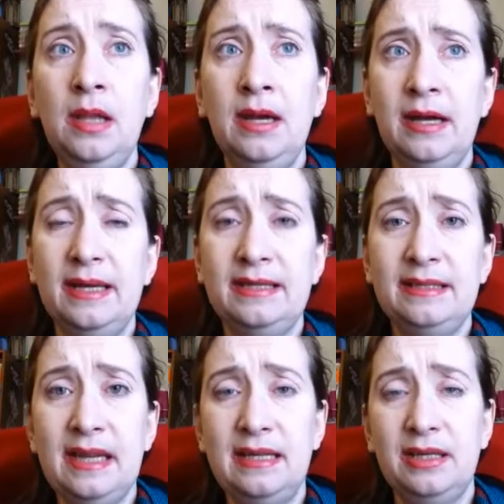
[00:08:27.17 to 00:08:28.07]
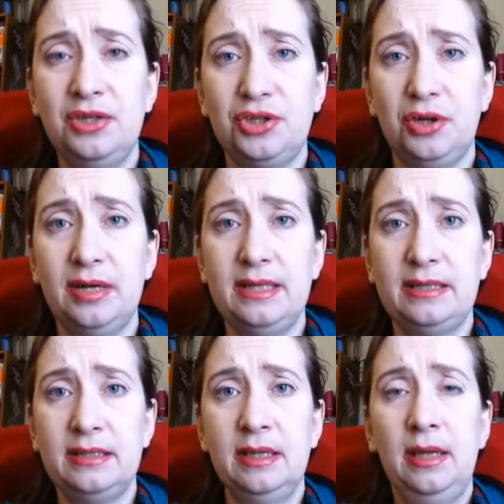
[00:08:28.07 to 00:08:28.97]

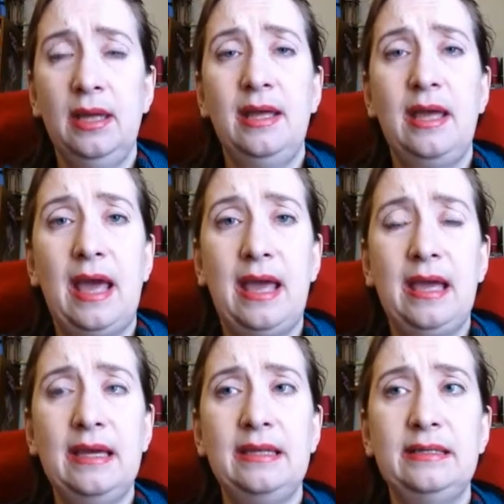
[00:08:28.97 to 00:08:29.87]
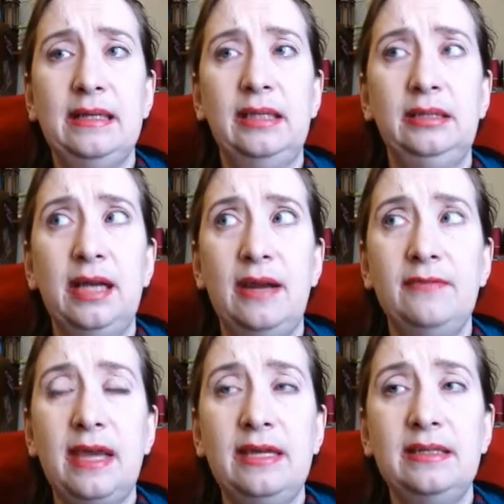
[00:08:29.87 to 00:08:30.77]
insurance, and in a lot of
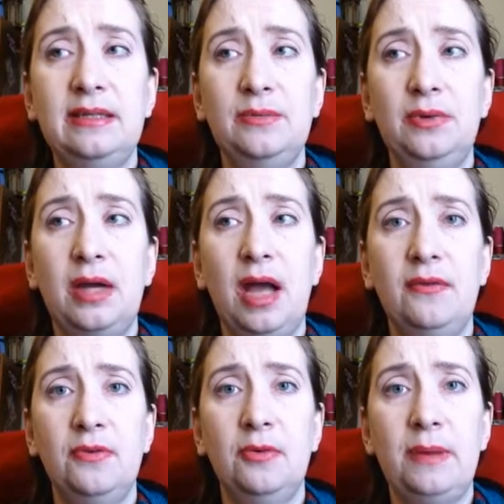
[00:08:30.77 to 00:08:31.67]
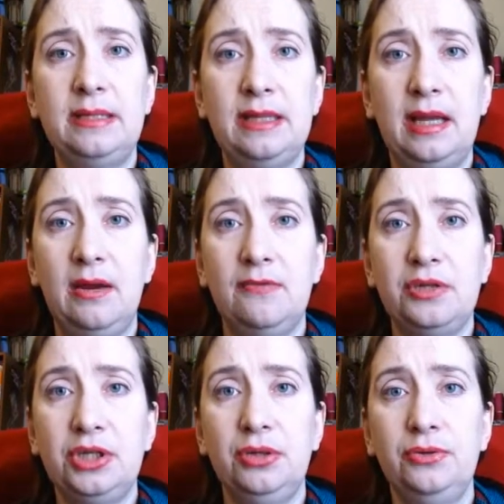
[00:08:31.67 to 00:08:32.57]
cases it will cover basic care for
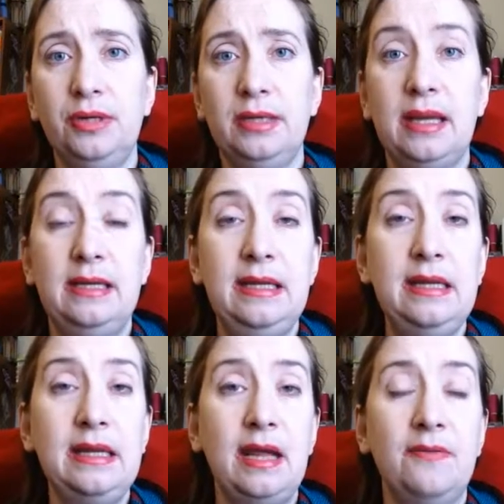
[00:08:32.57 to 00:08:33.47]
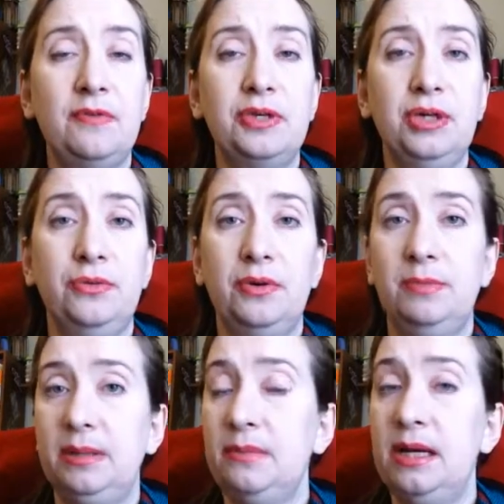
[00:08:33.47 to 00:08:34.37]
children and needed care for children,
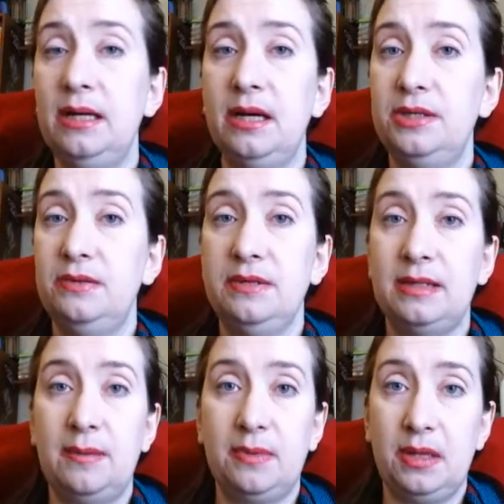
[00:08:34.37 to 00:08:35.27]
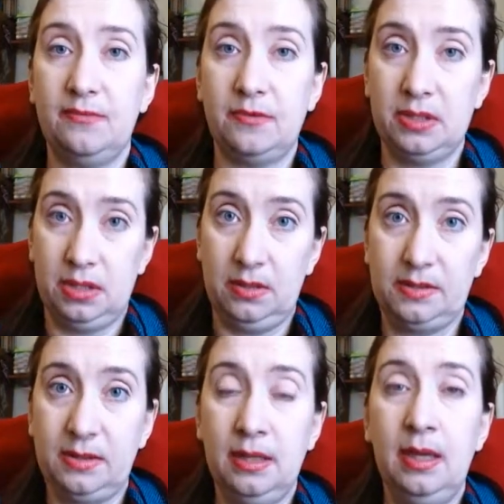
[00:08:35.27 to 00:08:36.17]
but might not do the same thing for
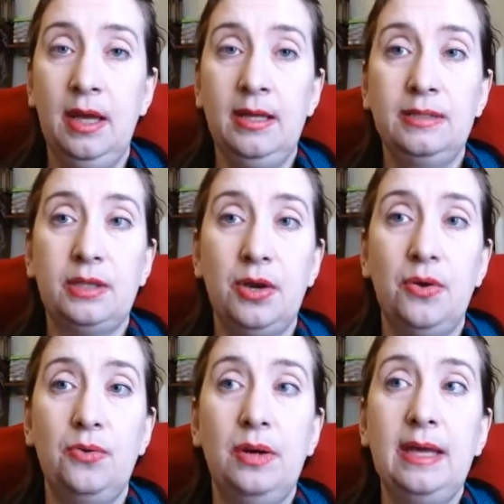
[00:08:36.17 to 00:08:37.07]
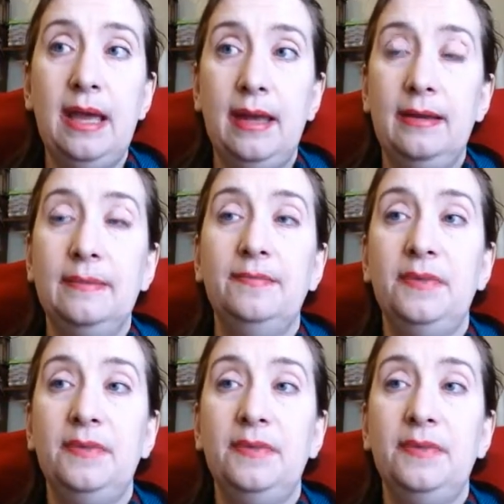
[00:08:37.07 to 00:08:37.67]
adults. So again,